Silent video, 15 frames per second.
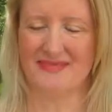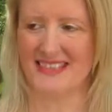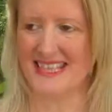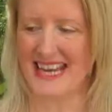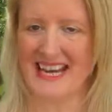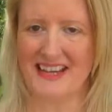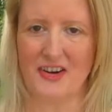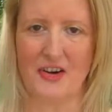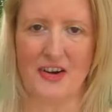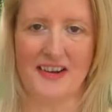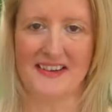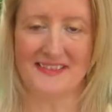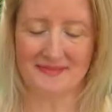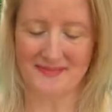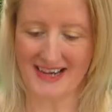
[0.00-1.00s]
yak
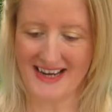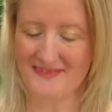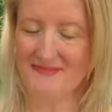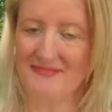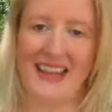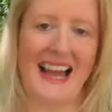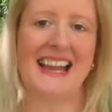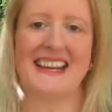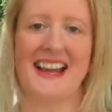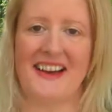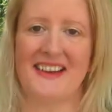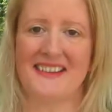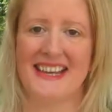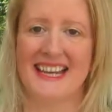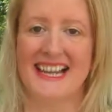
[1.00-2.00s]
on, but hey
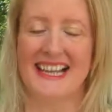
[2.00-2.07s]
ho.